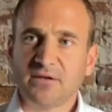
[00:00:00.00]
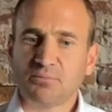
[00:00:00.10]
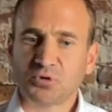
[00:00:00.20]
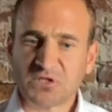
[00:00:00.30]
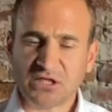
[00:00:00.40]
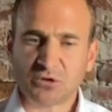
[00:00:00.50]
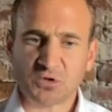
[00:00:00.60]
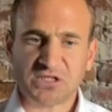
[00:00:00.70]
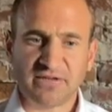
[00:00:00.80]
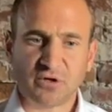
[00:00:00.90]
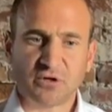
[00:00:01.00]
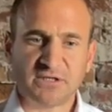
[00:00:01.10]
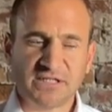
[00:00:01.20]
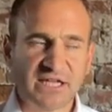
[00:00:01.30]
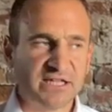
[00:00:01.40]
procedural
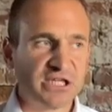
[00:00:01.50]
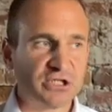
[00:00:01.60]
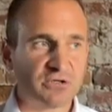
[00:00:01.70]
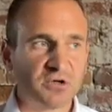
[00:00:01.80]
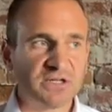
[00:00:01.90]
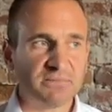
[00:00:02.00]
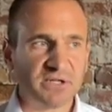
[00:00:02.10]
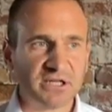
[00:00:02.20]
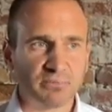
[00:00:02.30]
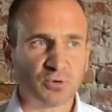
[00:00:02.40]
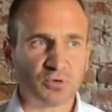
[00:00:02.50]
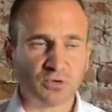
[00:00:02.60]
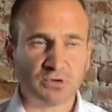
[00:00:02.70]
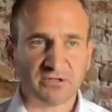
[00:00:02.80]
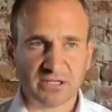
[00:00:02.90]
safeguards, and they should only be able to
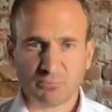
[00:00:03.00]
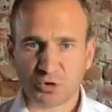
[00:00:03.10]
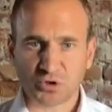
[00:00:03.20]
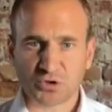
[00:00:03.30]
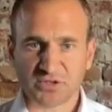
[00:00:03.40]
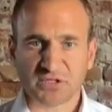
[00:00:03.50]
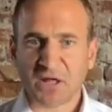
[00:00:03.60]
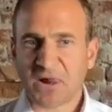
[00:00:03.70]
call in mergers